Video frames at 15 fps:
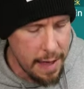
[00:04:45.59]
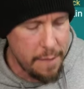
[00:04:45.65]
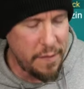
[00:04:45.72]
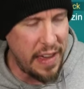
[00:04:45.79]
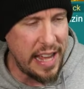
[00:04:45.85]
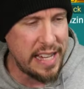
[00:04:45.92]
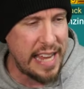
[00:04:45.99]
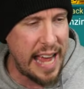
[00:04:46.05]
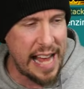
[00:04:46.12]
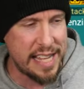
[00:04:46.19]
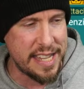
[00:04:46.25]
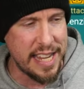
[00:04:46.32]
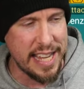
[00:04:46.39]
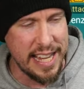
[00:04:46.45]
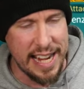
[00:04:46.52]

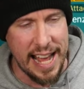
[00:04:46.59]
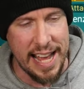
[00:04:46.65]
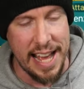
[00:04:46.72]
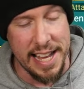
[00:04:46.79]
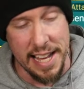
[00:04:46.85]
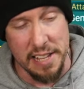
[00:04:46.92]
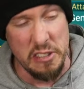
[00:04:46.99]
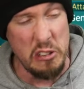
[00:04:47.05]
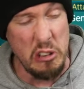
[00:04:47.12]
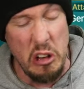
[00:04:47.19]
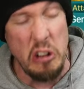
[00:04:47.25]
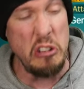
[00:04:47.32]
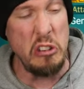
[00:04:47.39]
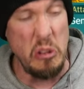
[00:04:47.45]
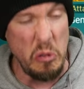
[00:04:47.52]
fantastic. And hey, I guess you
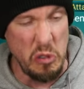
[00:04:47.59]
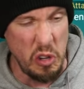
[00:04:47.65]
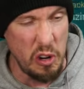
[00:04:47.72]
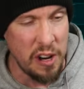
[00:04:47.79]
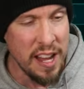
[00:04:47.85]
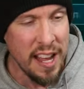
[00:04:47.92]
could use her